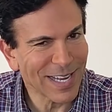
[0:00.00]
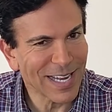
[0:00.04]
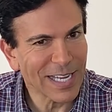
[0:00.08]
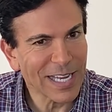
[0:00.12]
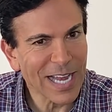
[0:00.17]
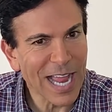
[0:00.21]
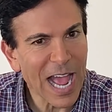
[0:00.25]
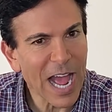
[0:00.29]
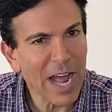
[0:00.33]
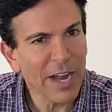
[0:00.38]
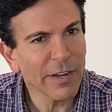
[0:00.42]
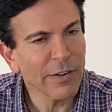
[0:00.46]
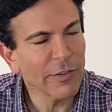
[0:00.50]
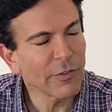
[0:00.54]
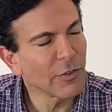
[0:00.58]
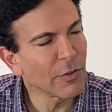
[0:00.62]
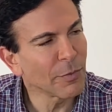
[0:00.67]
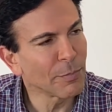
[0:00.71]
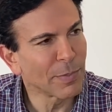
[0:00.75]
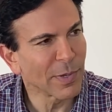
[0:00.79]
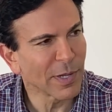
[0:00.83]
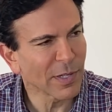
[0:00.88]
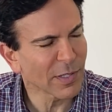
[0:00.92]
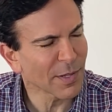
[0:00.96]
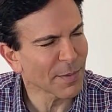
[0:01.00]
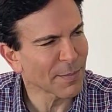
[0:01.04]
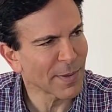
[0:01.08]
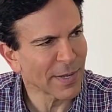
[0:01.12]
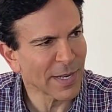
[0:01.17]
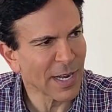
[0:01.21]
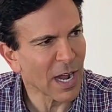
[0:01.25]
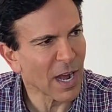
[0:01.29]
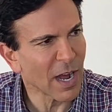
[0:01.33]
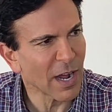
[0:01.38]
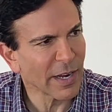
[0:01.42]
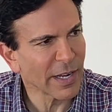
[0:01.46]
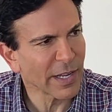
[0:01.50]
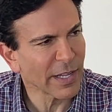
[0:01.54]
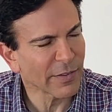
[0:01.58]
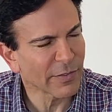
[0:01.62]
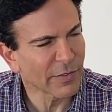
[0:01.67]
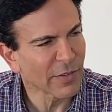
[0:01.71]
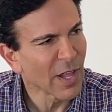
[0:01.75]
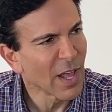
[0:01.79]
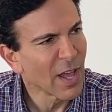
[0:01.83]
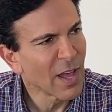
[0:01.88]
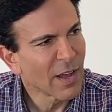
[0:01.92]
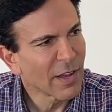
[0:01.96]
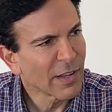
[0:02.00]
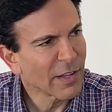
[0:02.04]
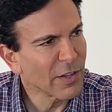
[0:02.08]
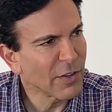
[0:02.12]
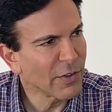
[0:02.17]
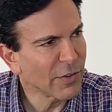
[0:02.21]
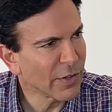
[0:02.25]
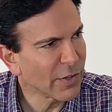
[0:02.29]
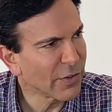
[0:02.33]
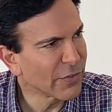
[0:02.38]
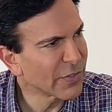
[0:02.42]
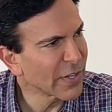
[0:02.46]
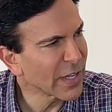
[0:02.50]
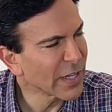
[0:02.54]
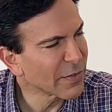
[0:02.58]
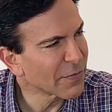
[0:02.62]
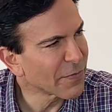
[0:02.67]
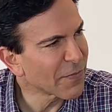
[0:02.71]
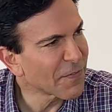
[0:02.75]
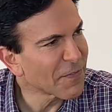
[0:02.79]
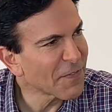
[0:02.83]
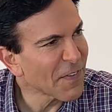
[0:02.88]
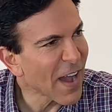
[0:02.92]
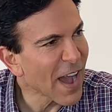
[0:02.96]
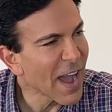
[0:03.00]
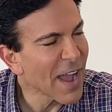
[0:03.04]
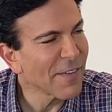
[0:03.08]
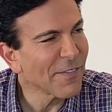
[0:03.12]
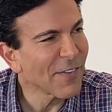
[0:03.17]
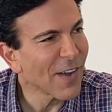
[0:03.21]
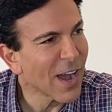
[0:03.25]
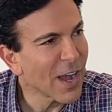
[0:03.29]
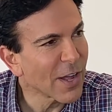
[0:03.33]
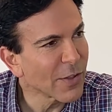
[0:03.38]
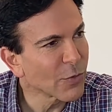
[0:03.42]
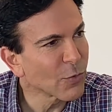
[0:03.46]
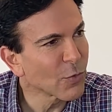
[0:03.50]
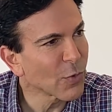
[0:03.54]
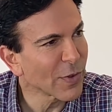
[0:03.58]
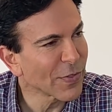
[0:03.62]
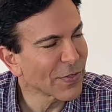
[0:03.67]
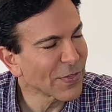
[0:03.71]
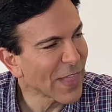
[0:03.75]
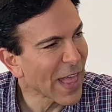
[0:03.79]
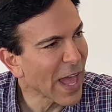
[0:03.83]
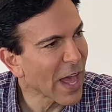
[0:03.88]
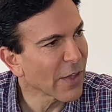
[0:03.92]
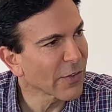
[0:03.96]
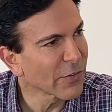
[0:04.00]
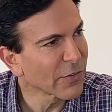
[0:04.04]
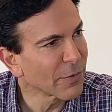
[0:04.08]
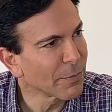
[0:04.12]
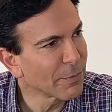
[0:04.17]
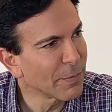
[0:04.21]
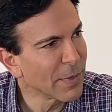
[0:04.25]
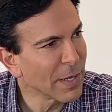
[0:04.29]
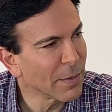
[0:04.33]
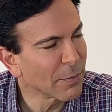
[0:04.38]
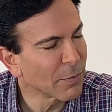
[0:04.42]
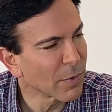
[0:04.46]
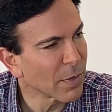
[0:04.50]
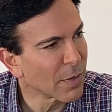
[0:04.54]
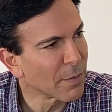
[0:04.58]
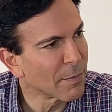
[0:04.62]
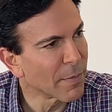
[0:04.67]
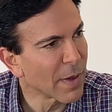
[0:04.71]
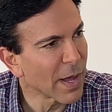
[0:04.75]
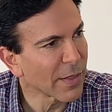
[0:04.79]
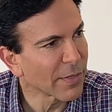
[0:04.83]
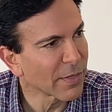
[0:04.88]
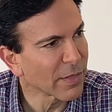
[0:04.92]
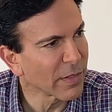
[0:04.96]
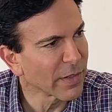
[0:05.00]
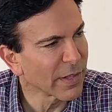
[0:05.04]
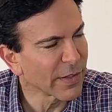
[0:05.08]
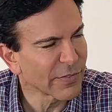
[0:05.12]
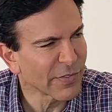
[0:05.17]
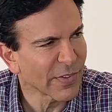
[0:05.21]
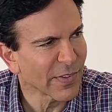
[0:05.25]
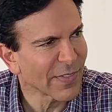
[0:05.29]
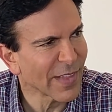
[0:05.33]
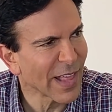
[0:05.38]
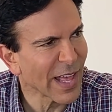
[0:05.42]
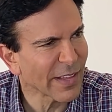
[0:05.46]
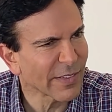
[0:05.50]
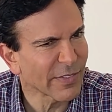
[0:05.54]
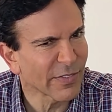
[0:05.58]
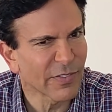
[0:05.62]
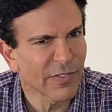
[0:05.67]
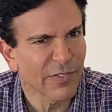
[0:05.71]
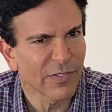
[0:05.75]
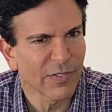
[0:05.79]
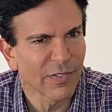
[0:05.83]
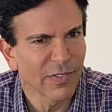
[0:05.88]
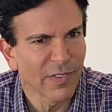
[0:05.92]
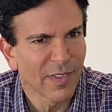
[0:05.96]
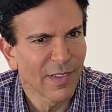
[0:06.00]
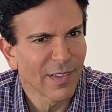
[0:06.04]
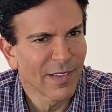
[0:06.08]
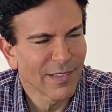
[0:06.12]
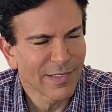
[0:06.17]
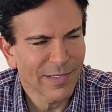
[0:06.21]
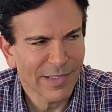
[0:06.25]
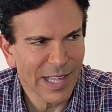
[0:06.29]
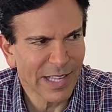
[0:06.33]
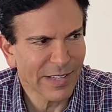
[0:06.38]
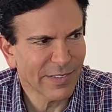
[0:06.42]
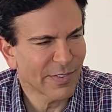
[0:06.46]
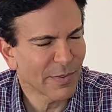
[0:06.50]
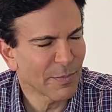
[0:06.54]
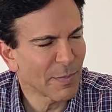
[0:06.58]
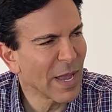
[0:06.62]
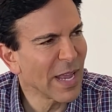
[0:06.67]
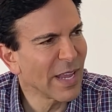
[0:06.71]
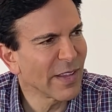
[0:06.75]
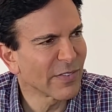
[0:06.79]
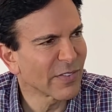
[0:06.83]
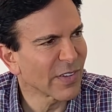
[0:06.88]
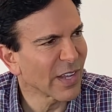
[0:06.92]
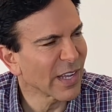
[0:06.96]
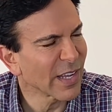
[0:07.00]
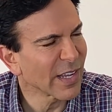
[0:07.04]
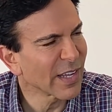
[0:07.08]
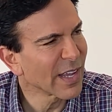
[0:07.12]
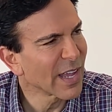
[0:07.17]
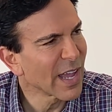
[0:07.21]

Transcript: and how did you build up an audience? You said 500,000 people a month. Listen, that's amazing.